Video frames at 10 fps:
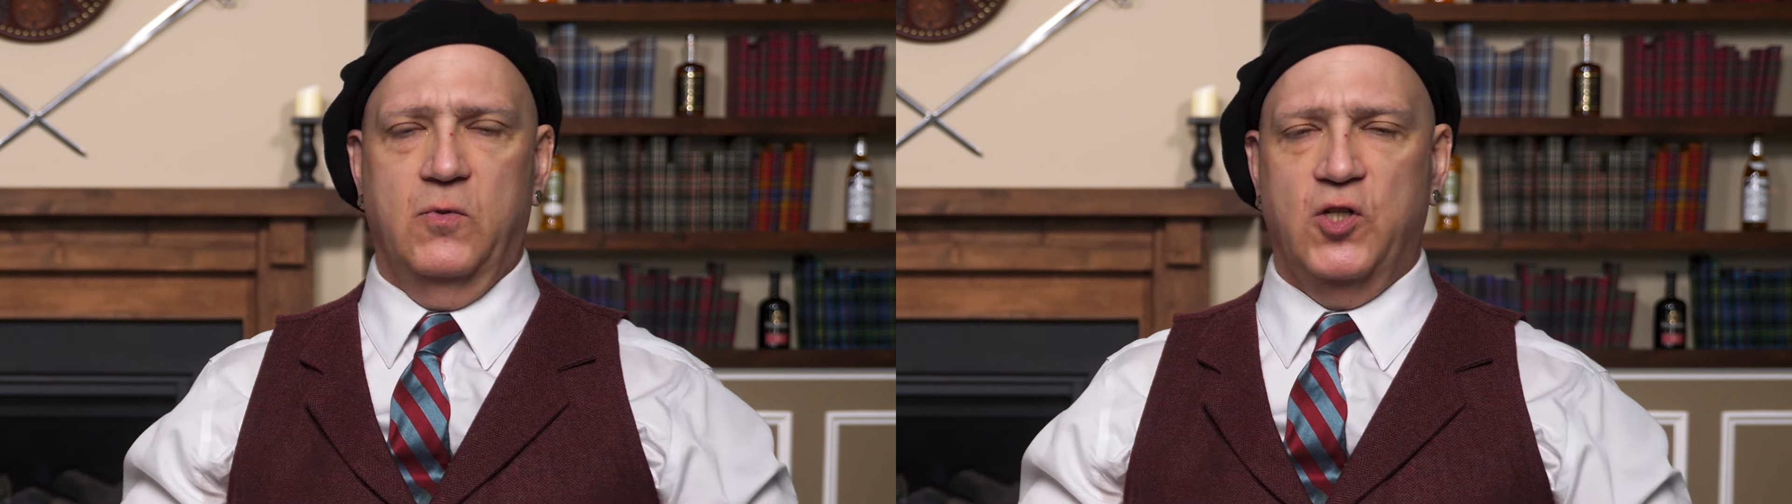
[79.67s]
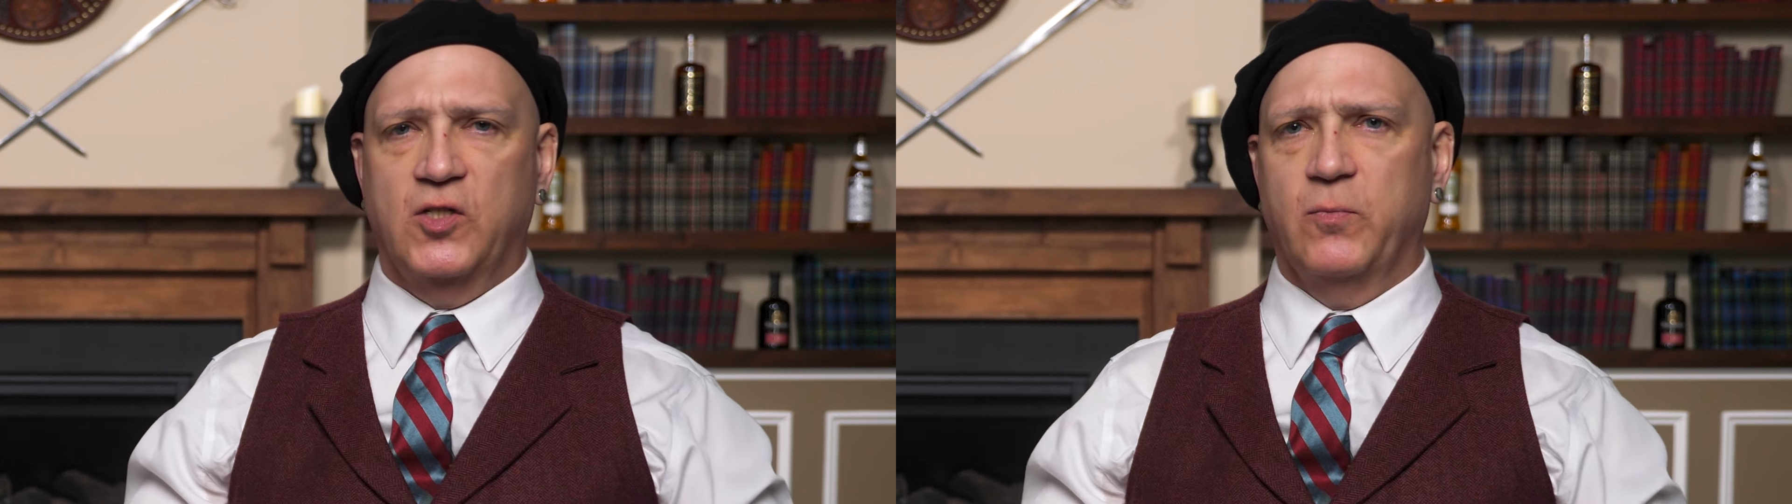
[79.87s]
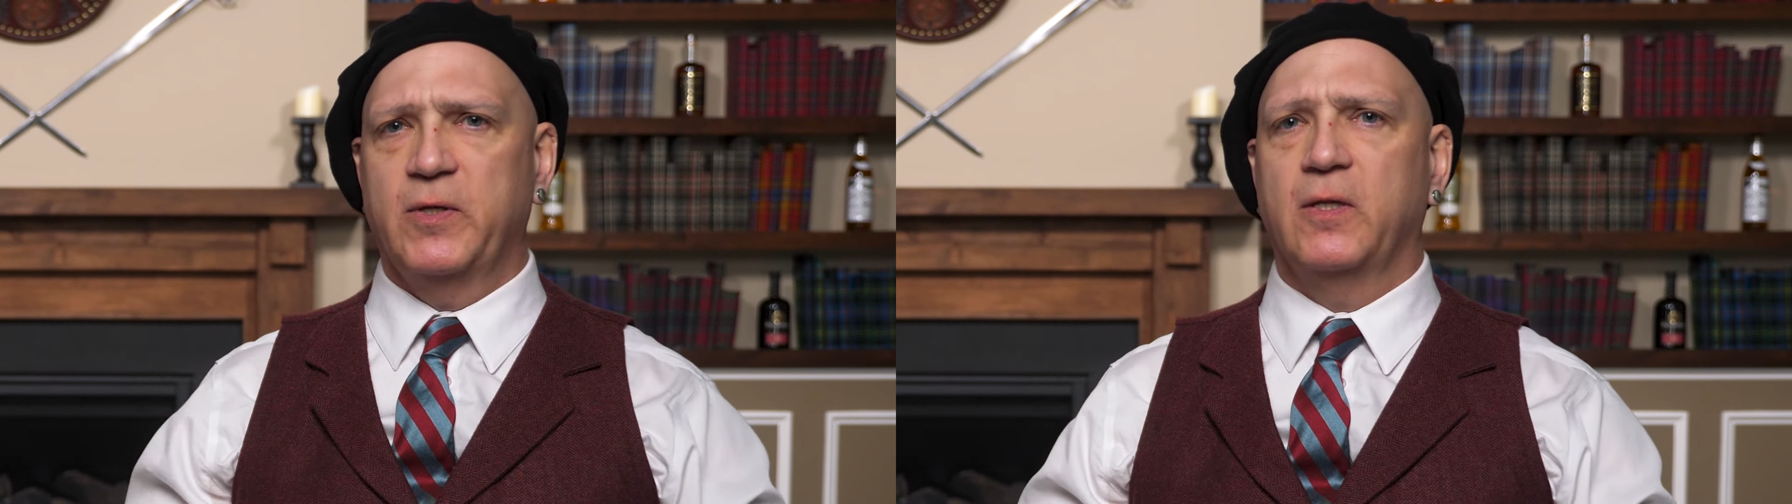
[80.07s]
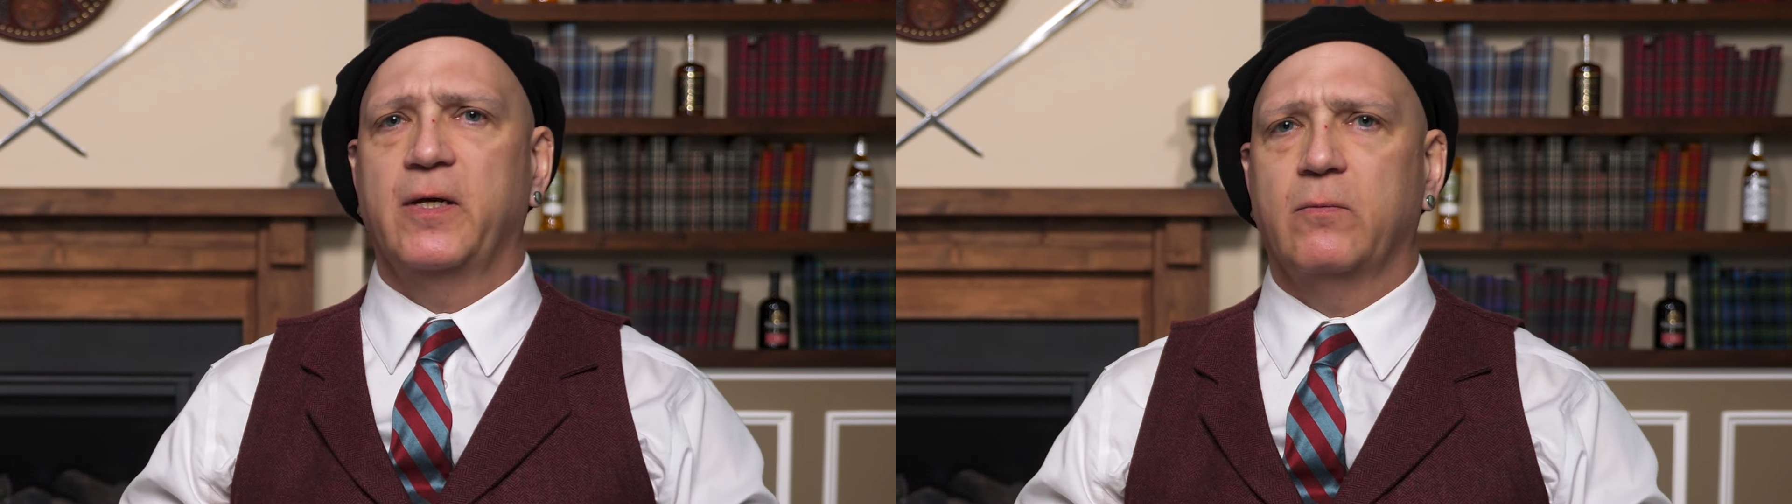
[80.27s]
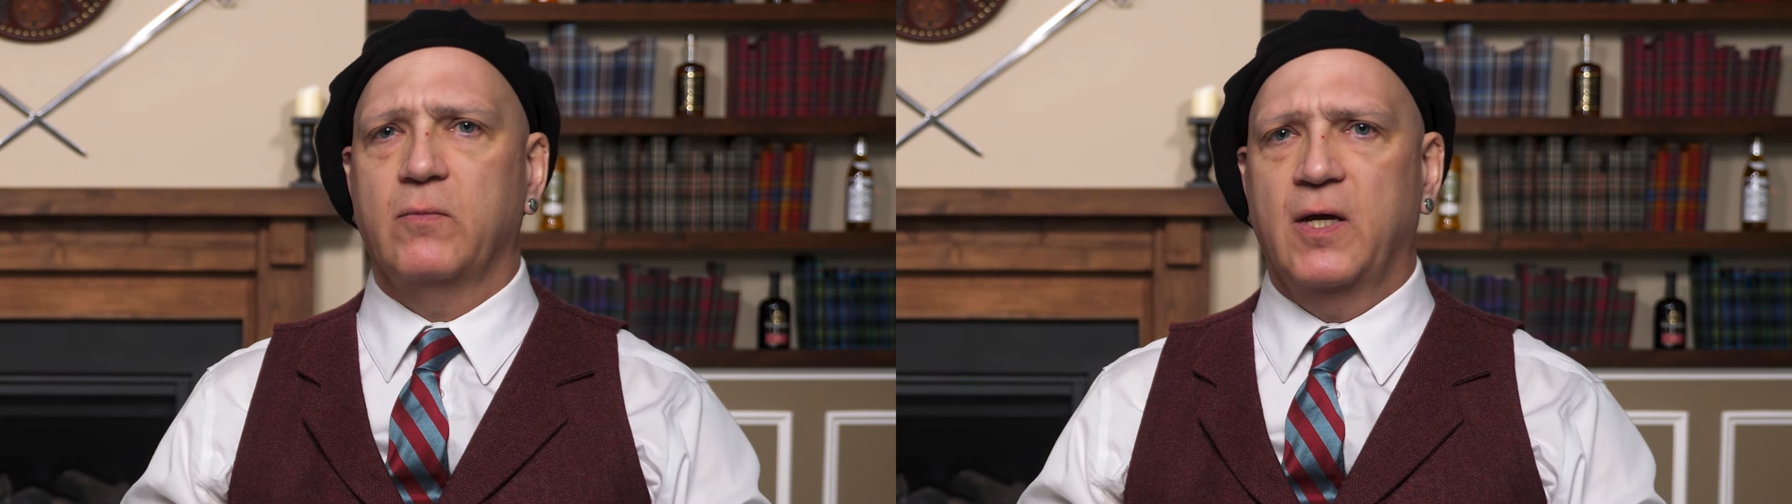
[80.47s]

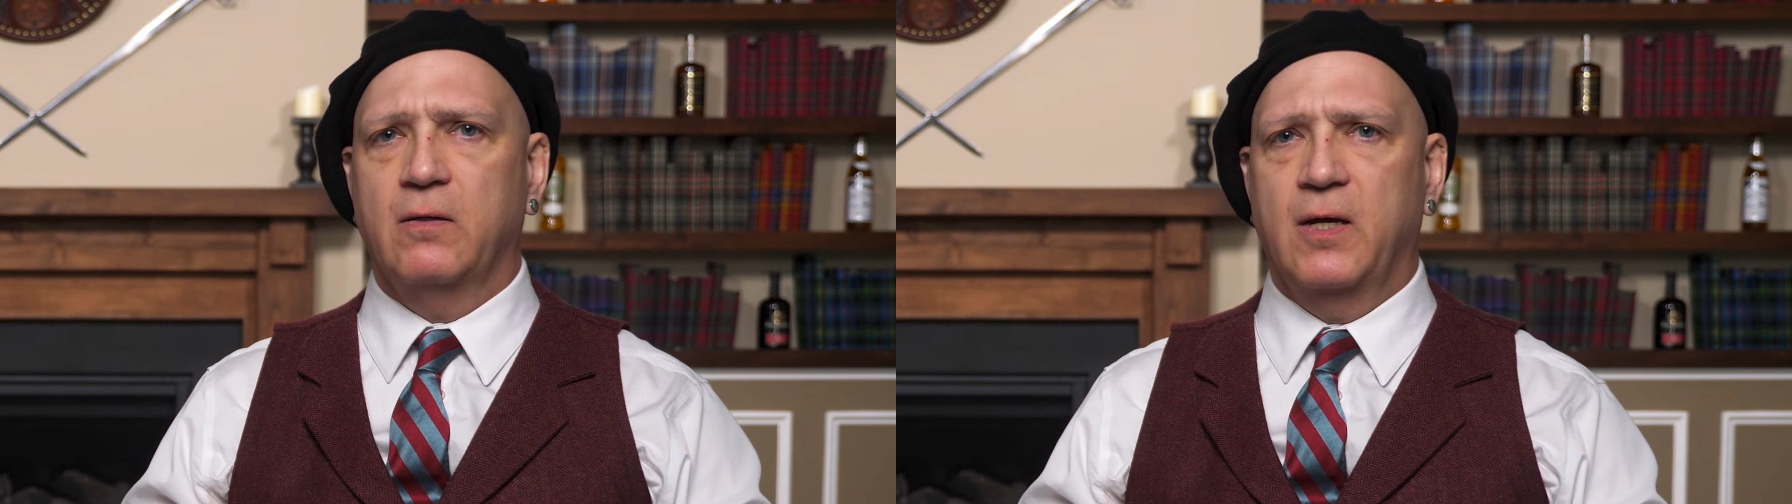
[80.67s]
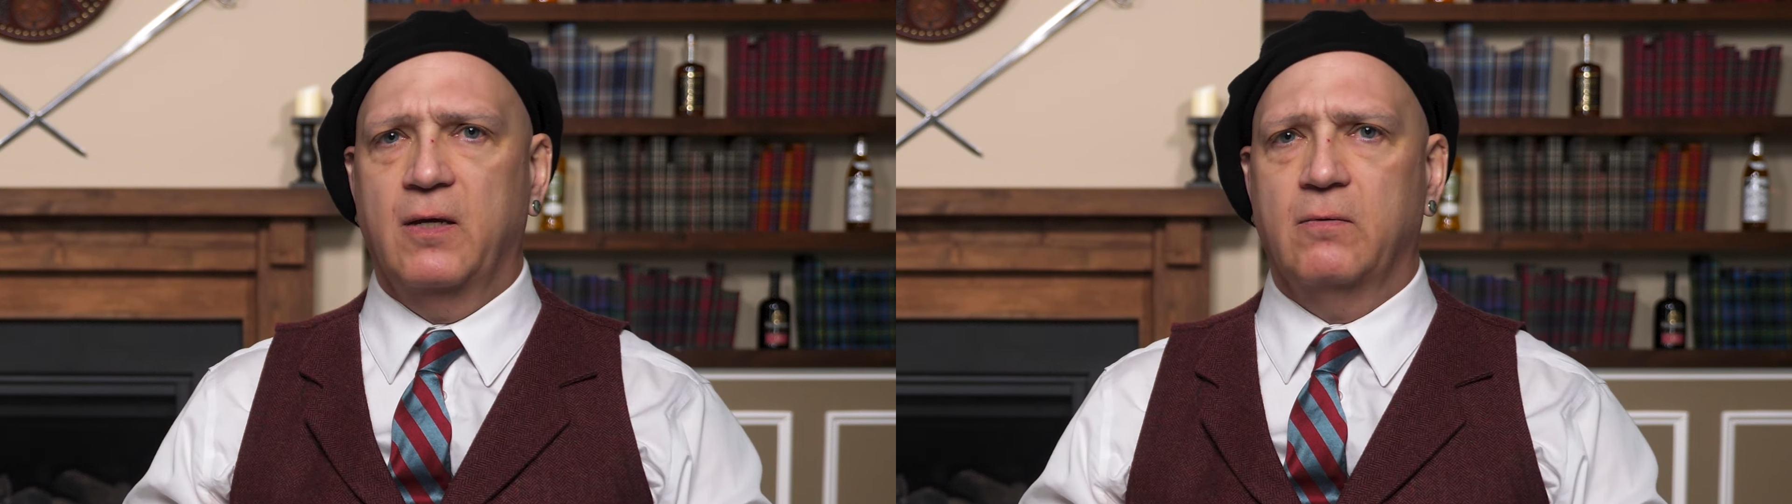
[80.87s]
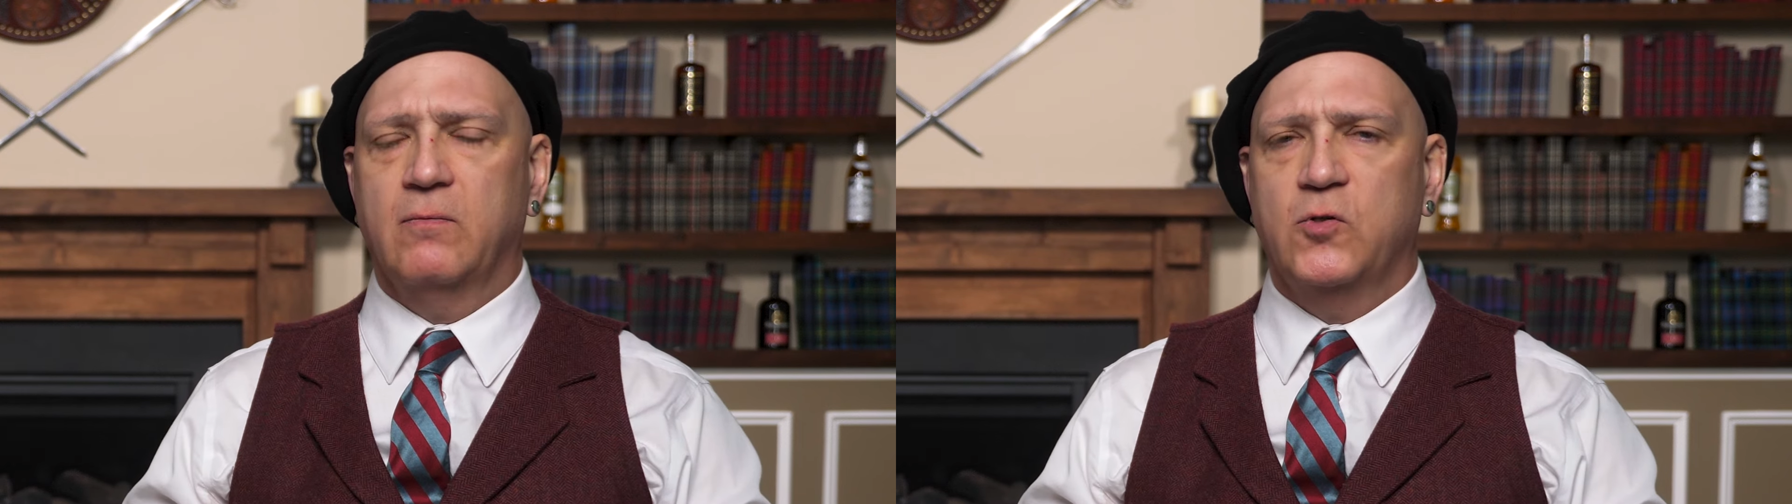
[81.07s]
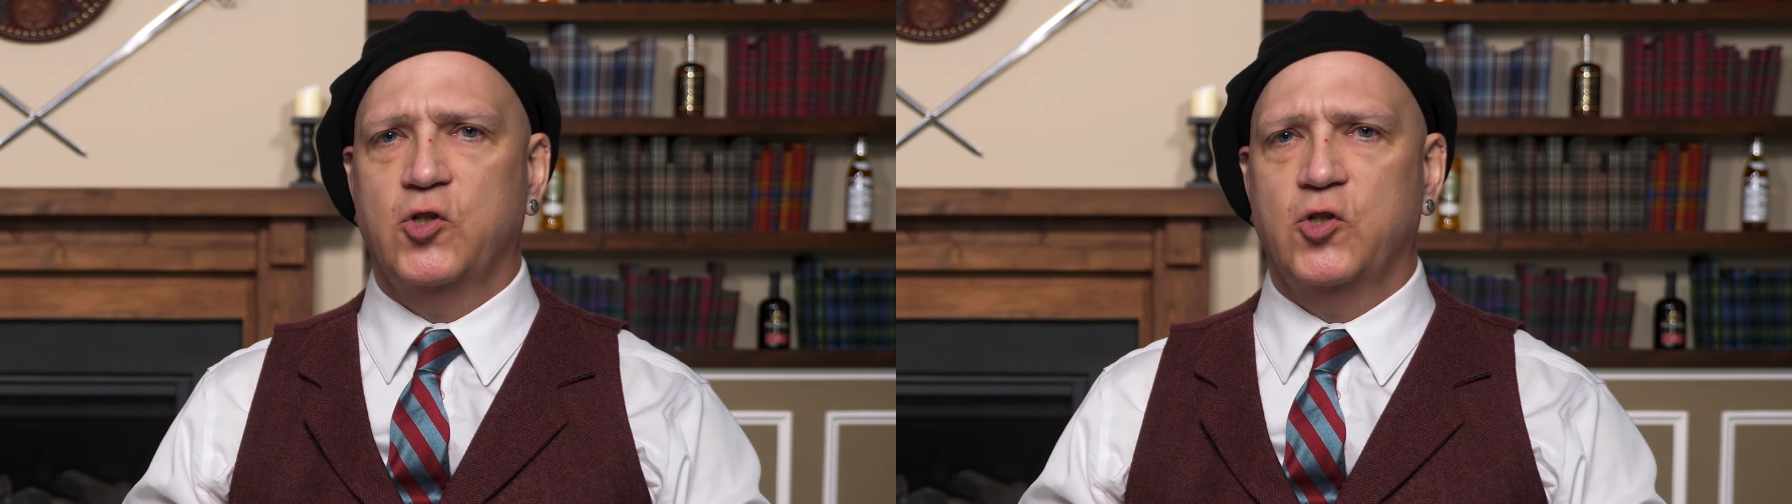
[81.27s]
gentlemanly and and and